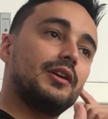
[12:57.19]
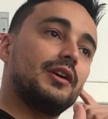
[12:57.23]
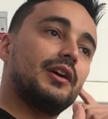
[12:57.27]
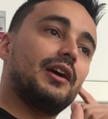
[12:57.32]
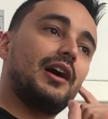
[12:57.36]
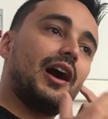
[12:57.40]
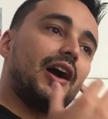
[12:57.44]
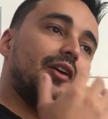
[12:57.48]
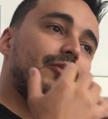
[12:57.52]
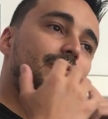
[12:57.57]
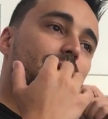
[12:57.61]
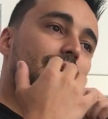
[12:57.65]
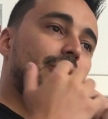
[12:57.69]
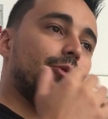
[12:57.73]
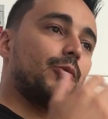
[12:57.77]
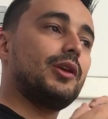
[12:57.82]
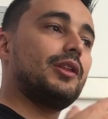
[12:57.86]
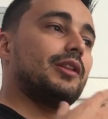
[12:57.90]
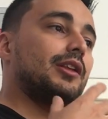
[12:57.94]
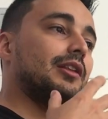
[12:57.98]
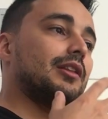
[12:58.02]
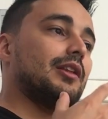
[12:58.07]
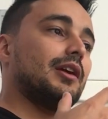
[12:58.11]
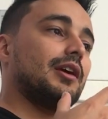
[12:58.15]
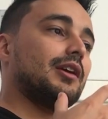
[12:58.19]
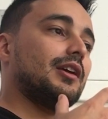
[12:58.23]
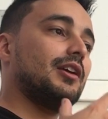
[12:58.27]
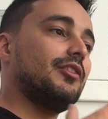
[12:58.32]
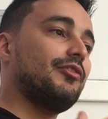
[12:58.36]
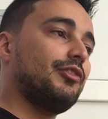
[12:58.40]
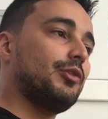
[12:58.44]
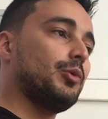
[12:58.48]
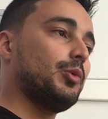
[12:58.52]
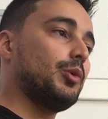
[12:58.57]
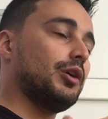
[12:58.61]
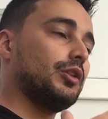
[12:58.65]
I've been reading like, if you
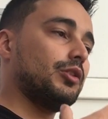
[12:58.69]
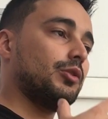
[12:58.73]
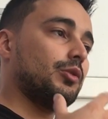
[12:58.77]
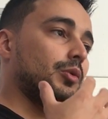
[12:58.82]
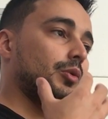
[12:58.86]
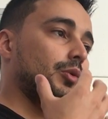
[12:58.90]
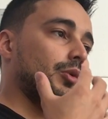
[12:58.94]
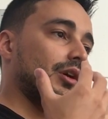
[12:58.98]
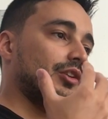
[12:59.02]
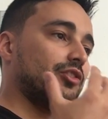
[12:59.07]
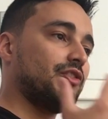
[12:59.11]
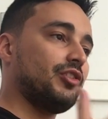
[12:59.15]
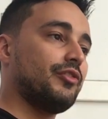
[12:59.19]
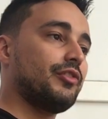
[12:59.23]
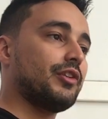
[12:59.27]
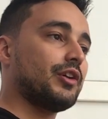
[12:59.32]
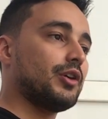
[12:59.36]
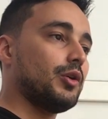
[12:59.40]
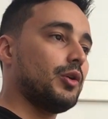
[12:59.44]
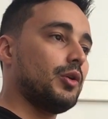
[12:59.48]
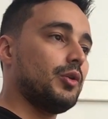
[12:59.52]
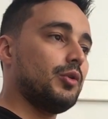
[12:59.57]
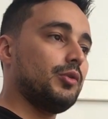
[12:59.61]
want to achieve a goal,